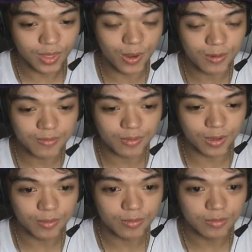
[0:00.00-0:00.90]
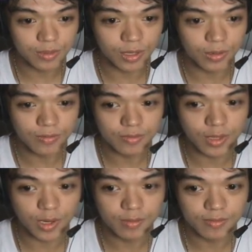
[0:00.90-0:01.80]
No, no, no,
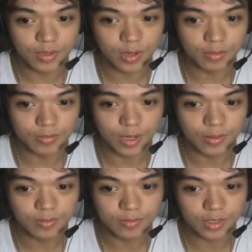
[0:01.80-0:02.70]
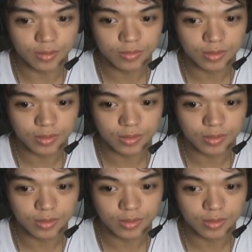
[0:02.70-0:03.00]
no, no, no, no,